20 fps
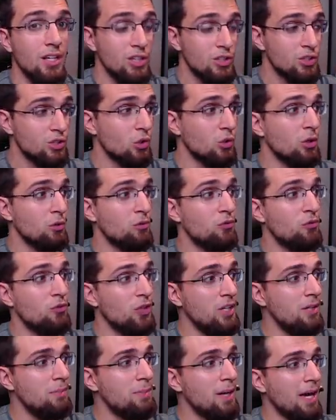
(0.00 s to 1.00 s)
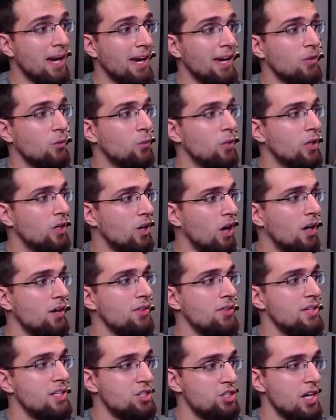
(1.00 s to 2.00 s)
So your feedback
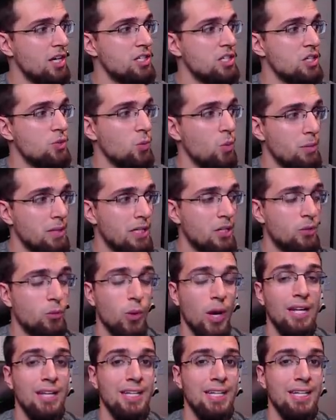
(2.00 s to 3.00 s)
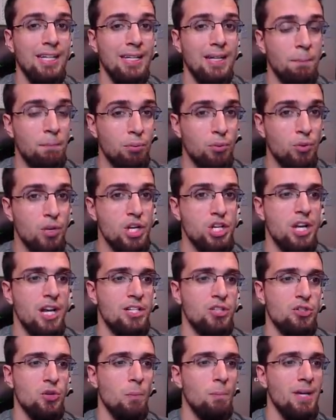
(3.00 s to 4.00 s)
regarding these changes will be greatly
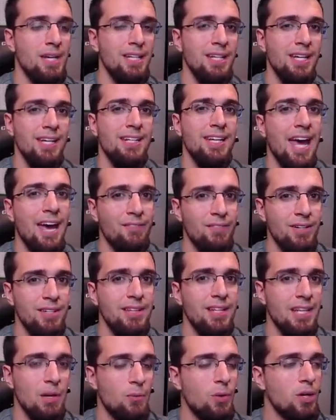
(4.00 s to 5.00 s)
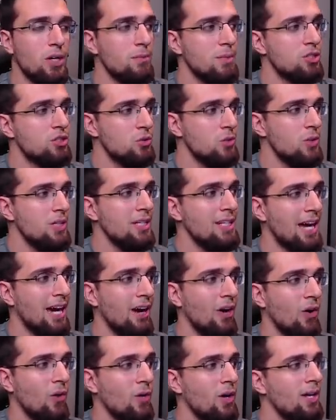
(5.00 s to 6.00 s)
appreciated. So meaning everything that we're going to be doing
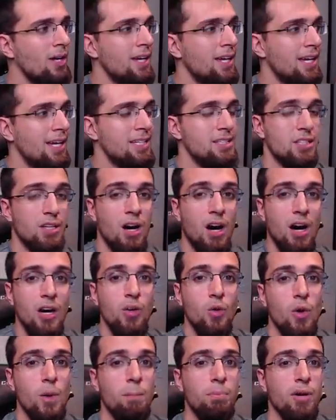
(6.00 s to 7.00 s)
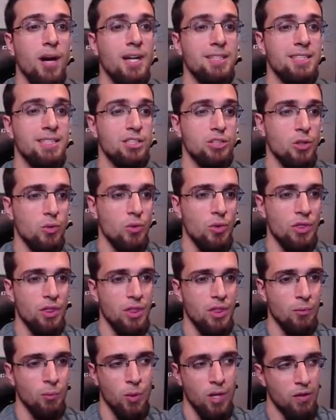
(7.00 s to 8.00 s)
now is an ongoing process. So
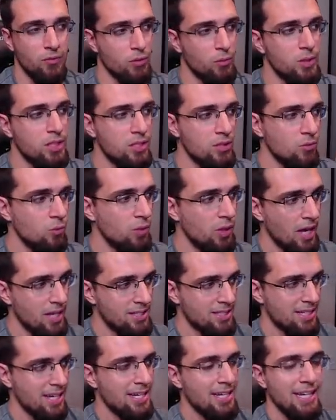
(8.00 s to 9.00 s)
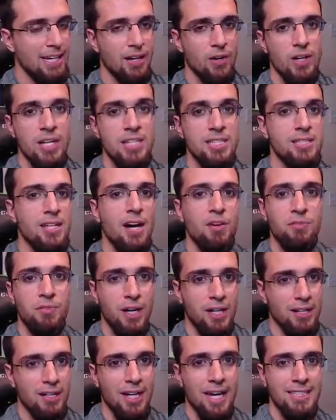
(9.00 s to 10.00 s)
whatever we what they say here is not
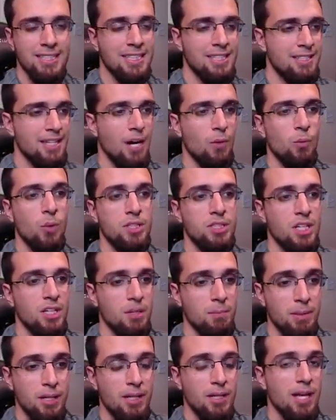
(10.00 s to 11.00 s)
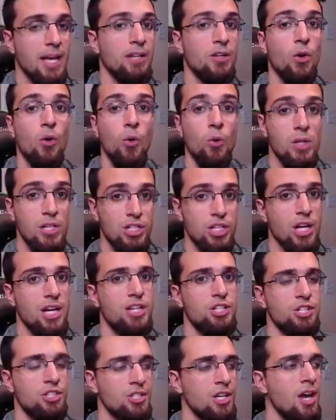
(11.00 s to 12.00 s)
finalized. It's not what's going to be and the only
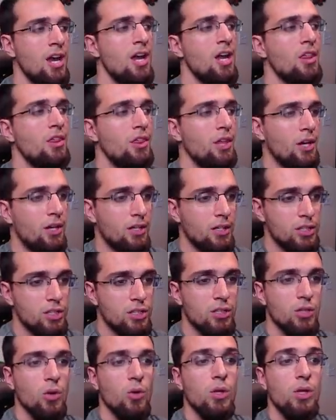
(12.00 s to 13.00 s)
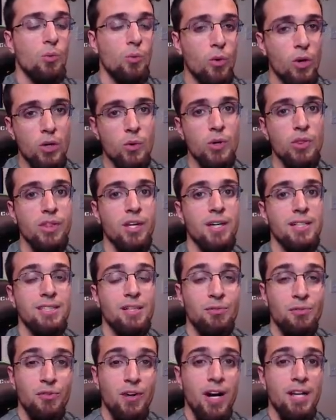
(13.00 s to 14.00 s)
changes. They're going to slowly work with us
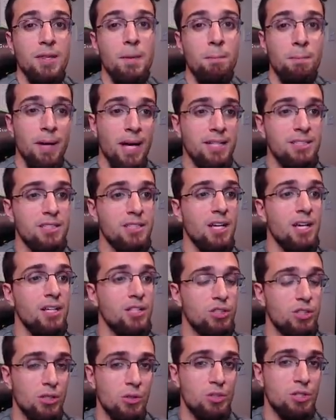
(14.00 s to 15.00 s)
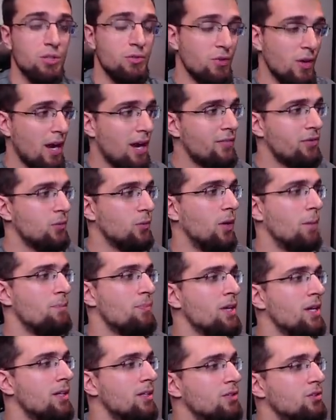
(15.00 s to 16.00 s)
to find the best solution for everyone.
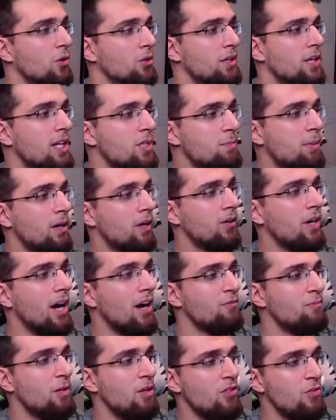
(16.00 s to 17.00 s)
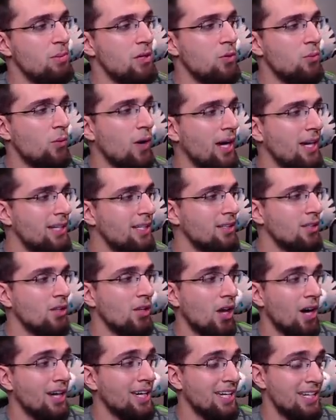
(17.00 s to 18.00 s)
So in the next paragraph, PvP rank
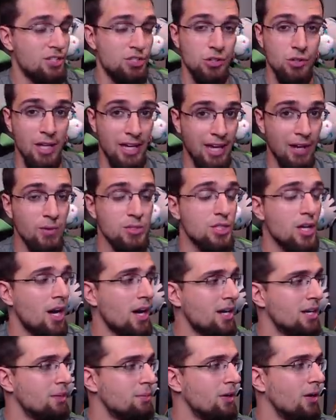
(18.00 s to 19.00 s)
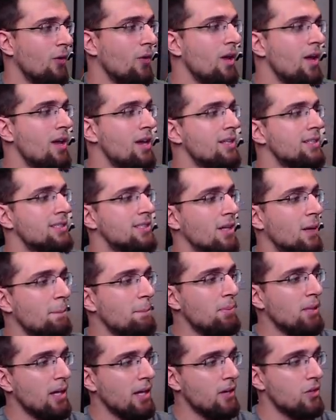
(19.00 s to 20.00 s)
lock issue, like I was talking about, some
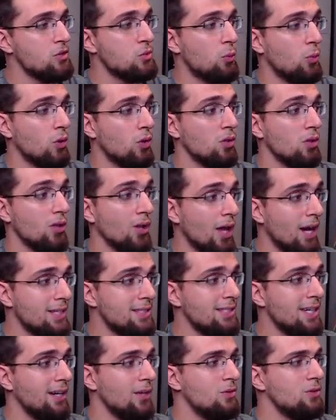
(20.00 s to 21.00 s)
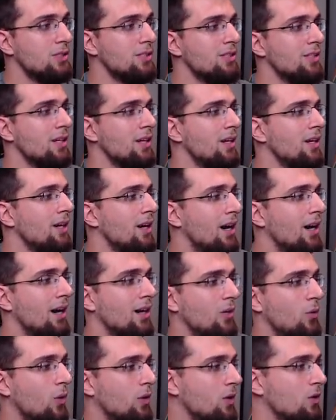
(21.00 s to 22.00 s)
players were locked out, uh,
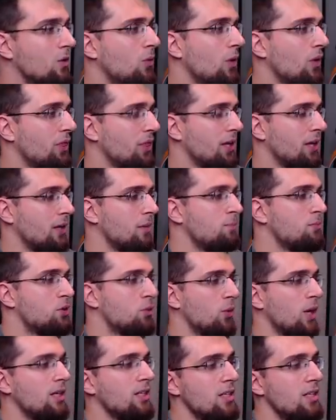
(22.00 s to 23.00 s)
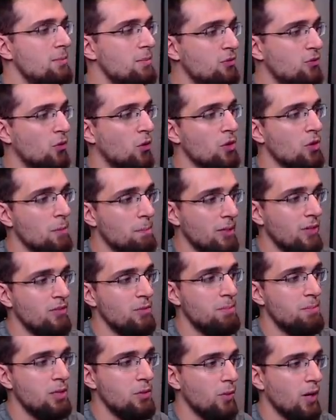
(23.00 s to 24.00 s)
quote unquote there, directly before the
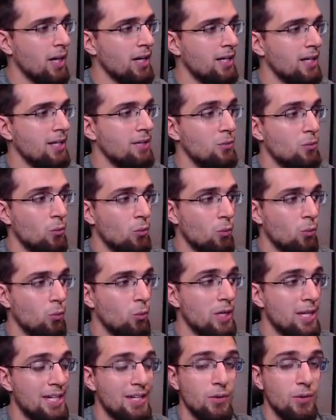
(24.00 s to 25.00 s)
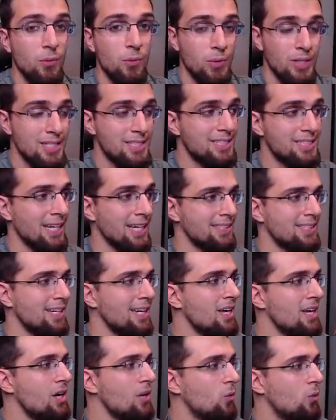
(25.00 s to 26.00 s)
PvP ranking week reset.
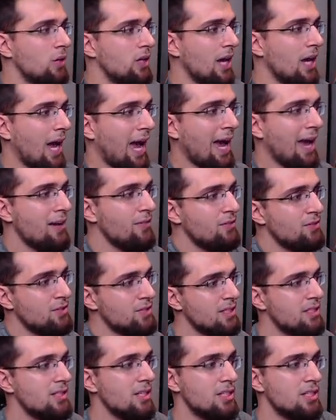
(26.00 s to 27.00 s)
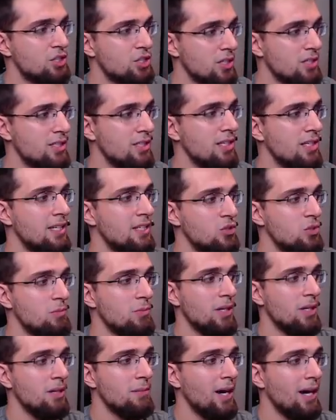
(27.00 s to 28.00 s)
We have since adjusted it to
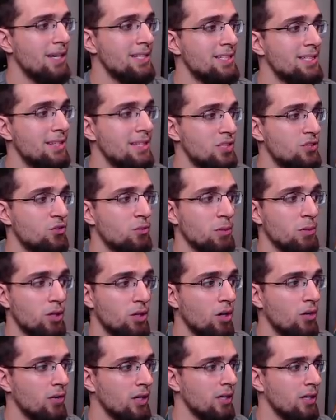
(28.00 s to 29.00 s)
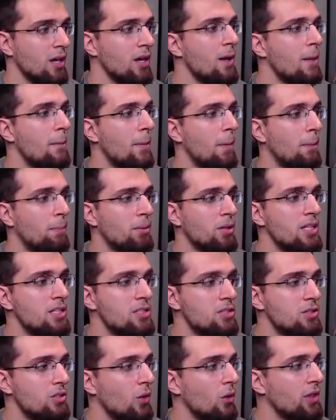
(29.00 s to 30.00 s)
minimize this from occurring, but
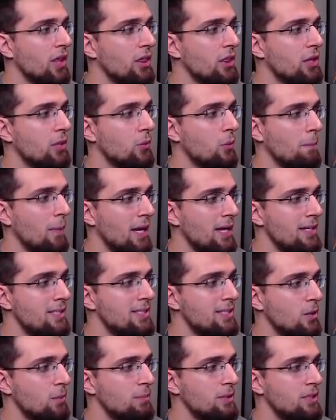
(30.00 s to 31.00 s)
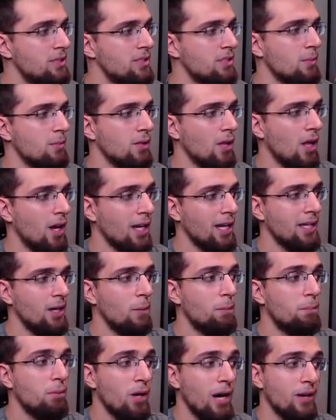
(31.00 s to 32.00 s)
please note that there may still be some lock-in
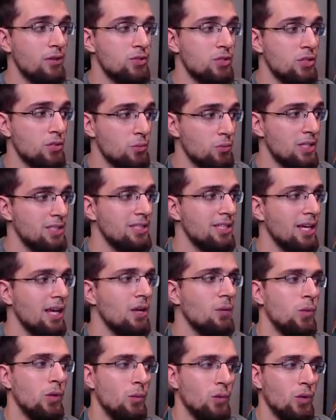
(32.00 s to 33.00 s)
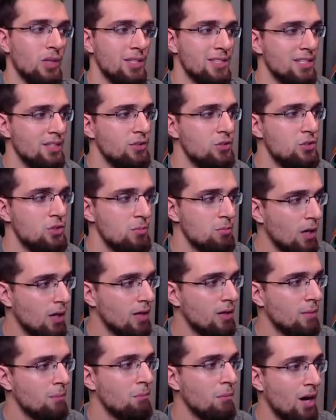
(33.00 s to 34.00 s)
out prior to the reset. We will continue to
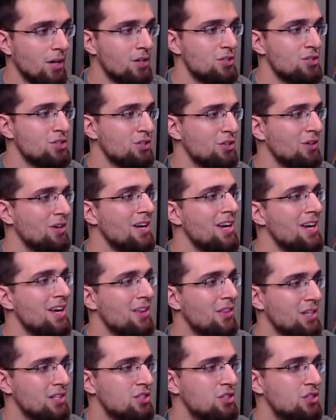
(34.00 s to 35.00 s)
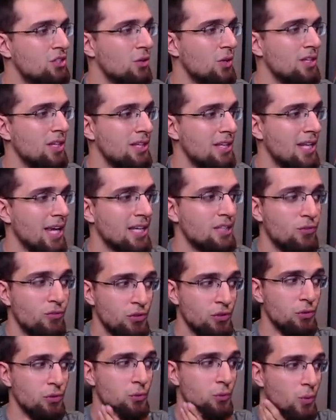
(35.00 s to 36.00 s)
mon monitor this during the next
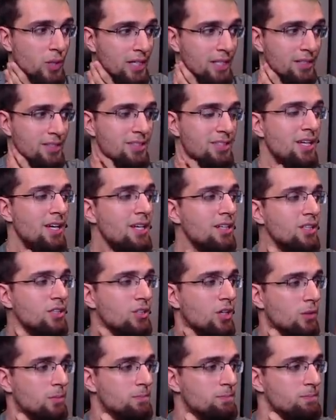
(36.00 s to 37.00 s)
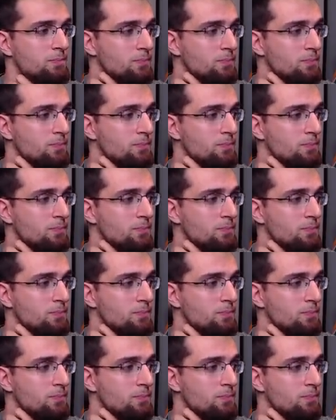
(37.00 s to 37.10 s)
few weeks. So